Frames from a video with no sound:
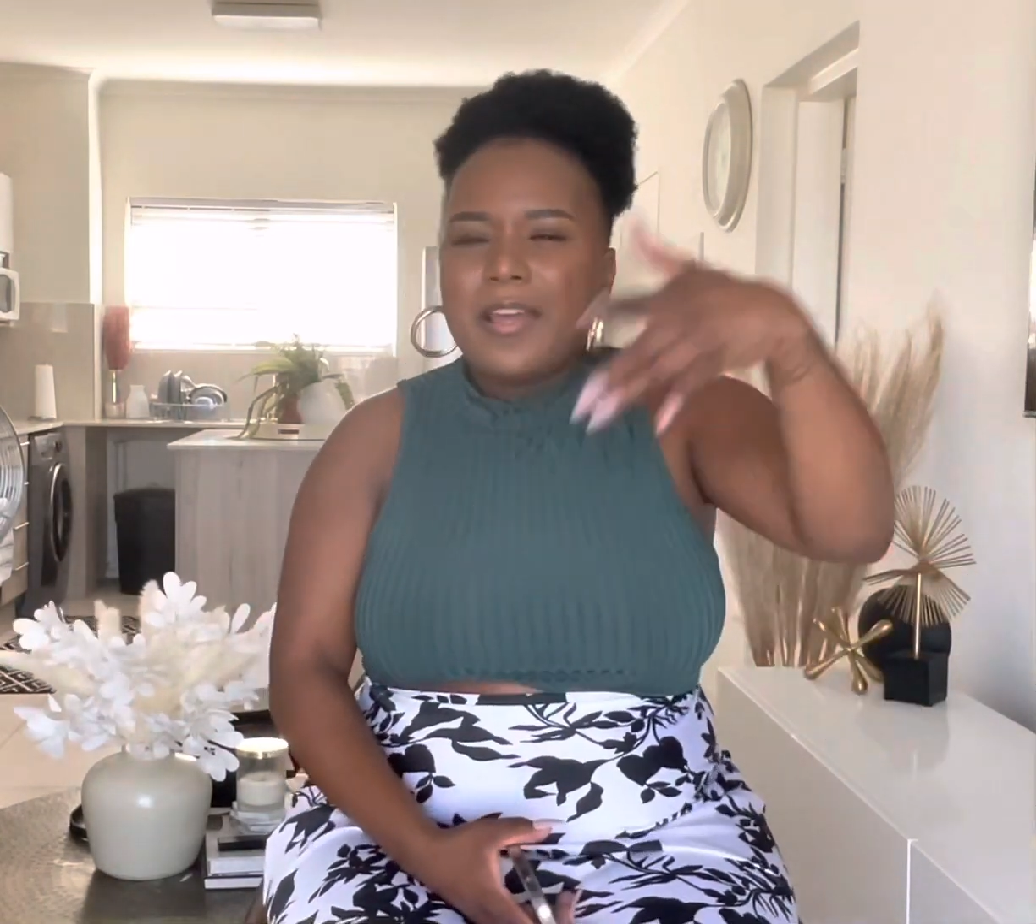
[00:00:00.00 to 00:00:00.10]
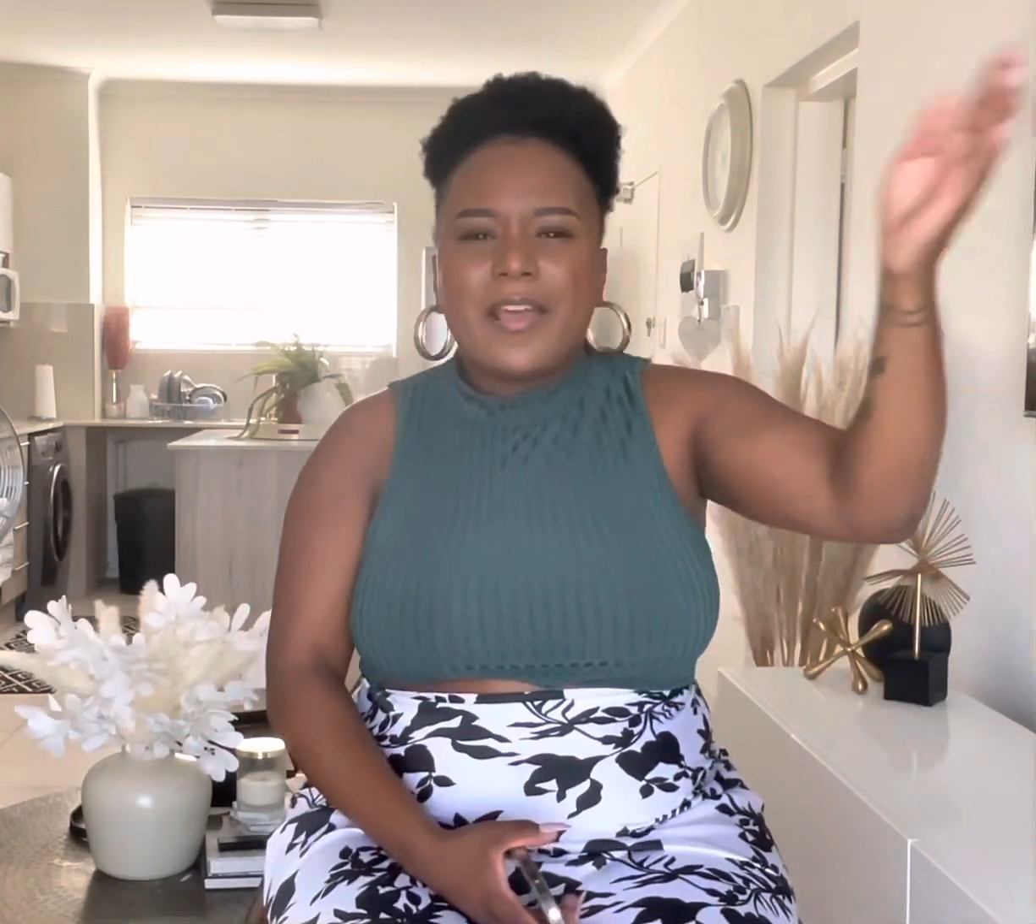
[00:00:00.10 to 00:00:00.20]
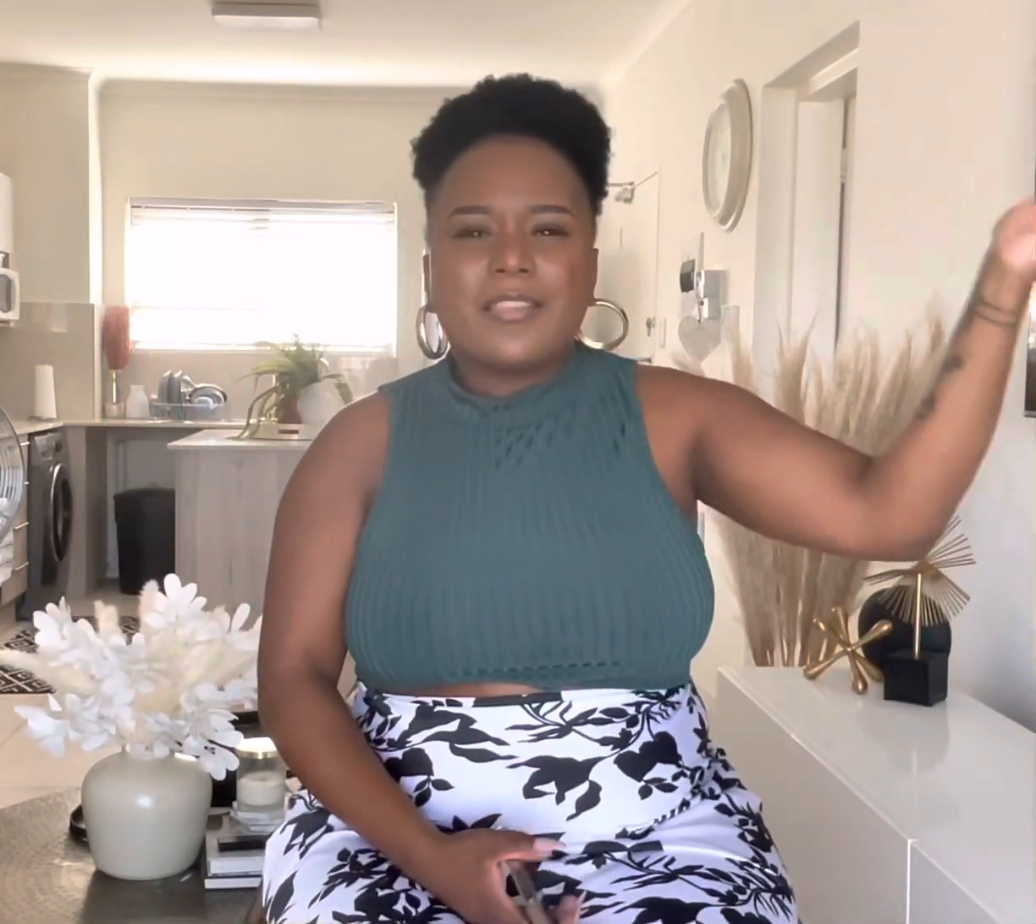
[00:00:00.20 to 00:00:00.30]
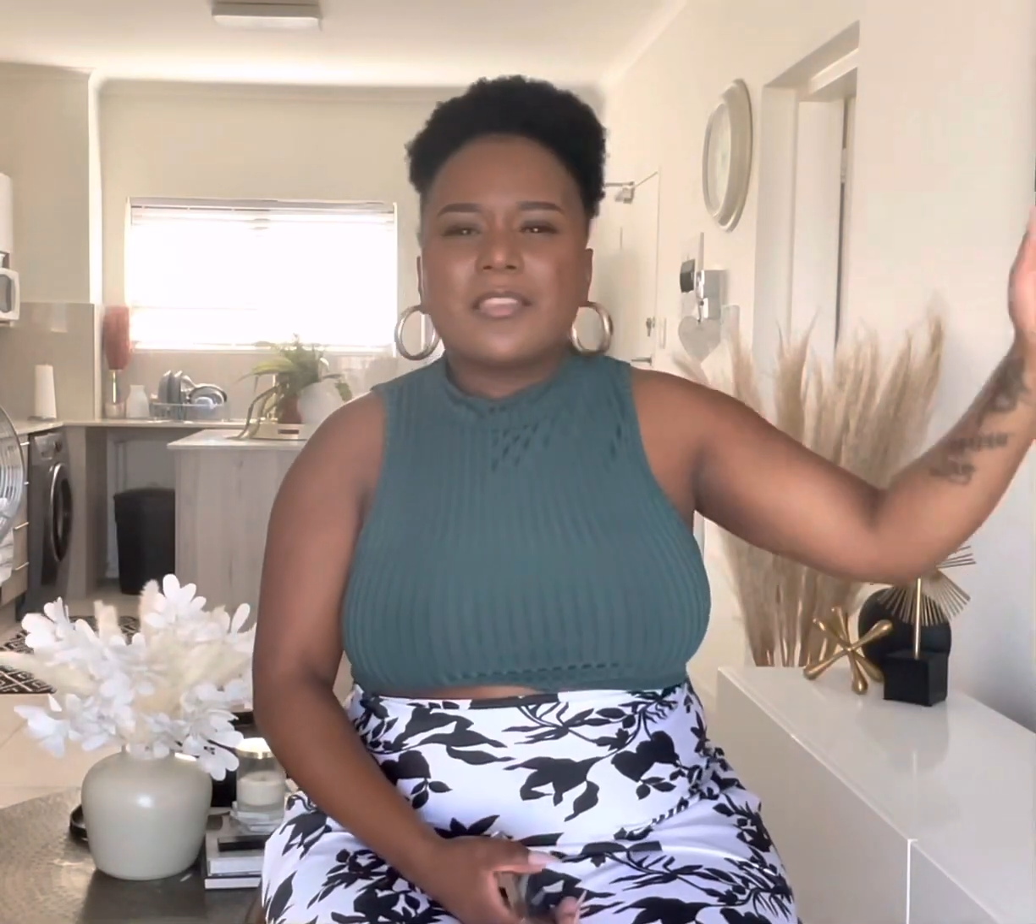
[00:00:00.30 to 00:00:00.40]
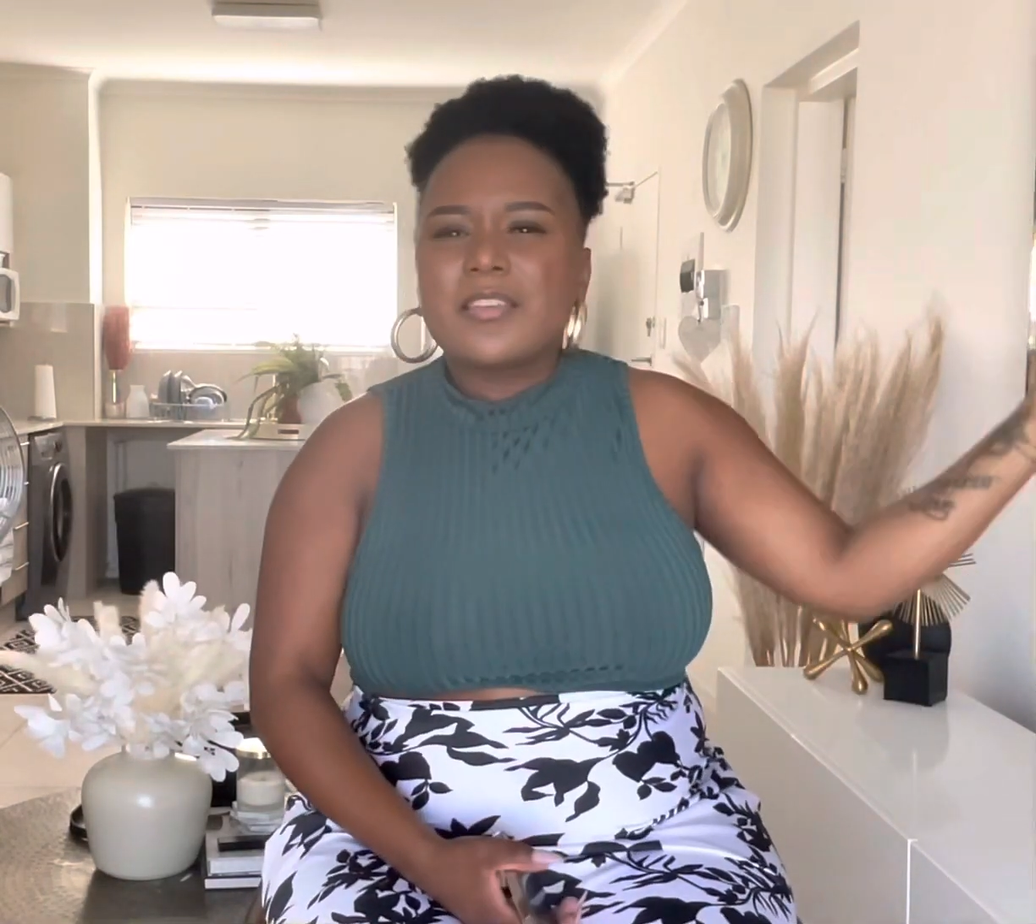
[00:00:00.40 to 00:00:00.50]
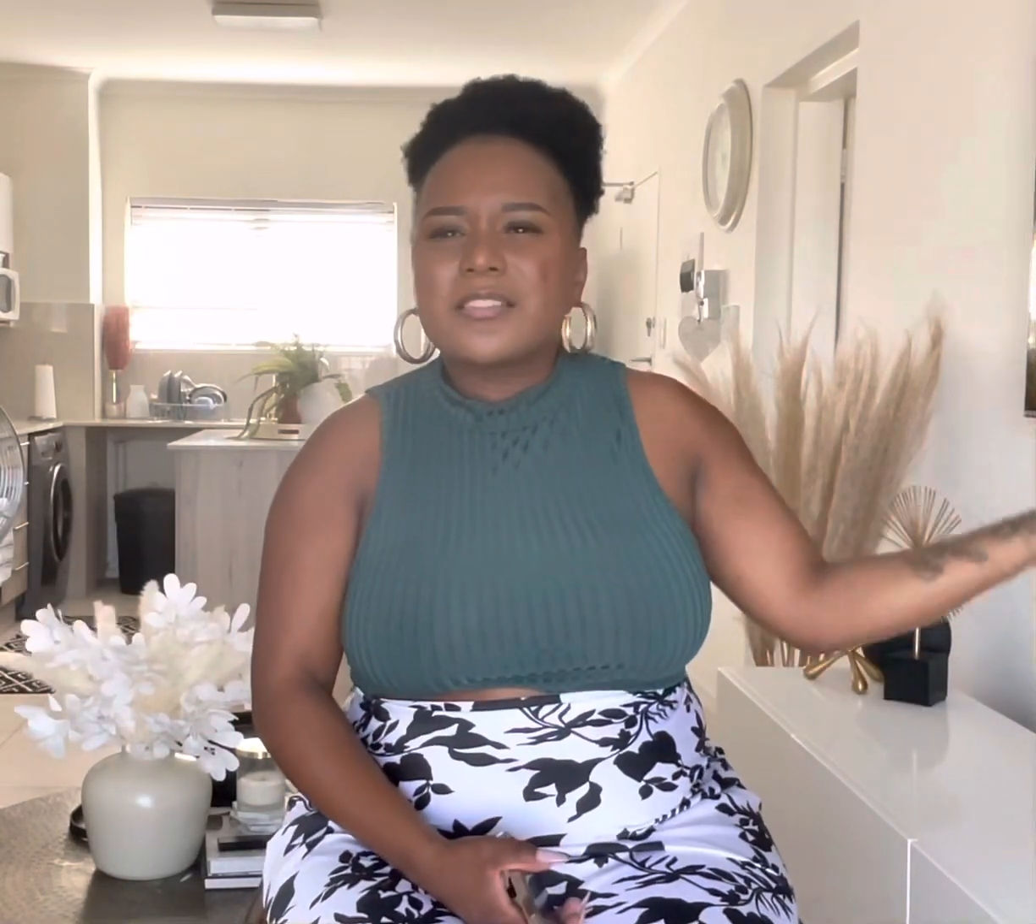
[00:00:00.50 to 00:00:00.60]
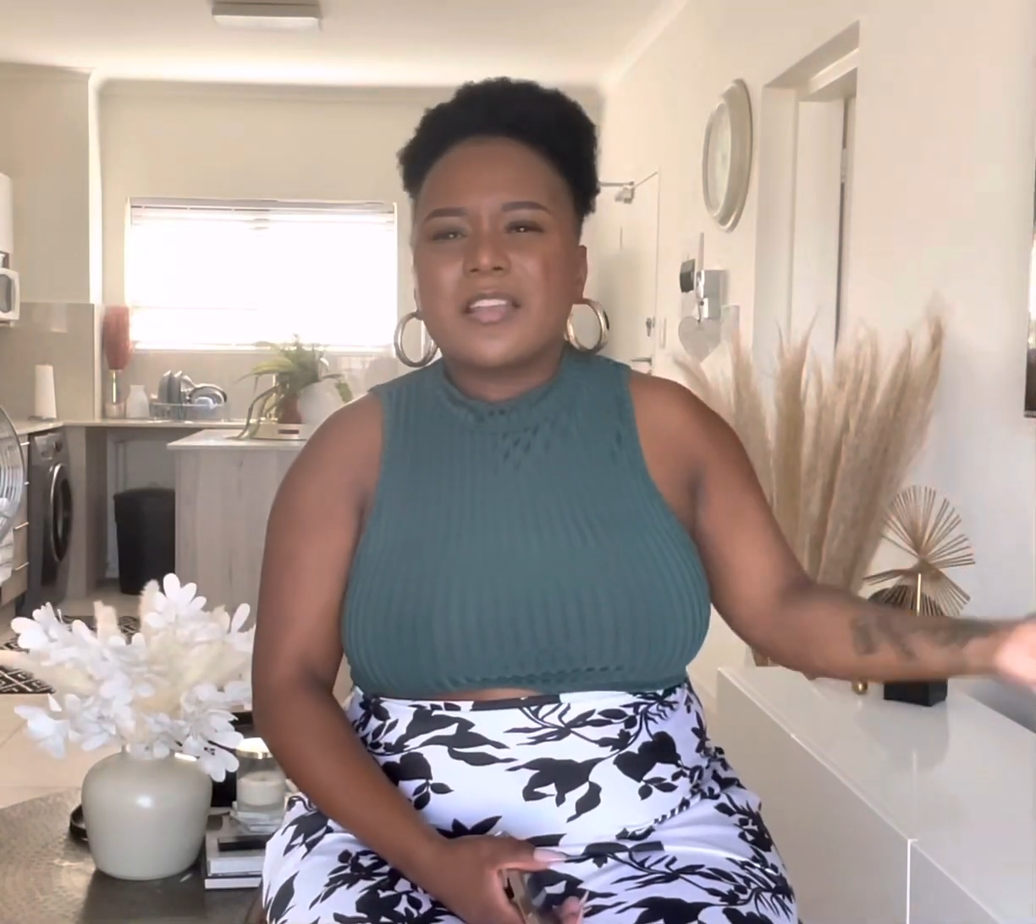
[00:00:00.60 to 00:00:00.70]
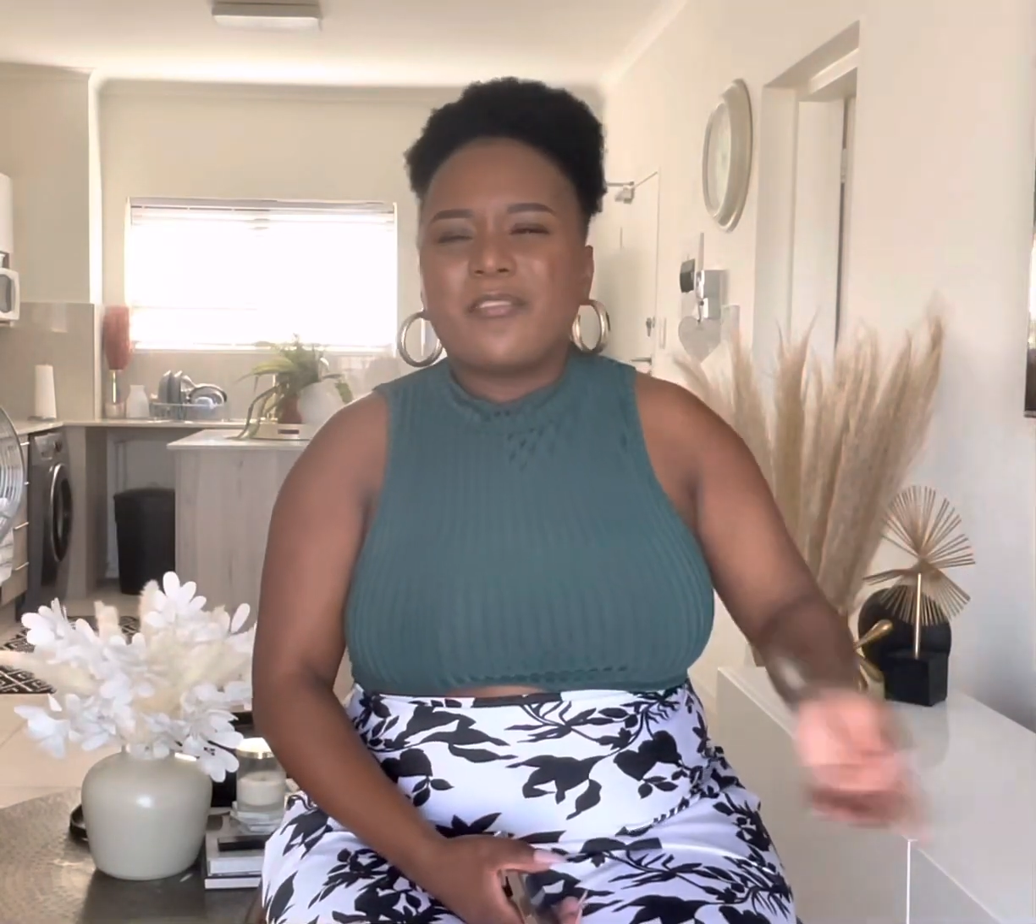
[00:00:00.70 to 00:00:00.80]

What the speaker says: and the things that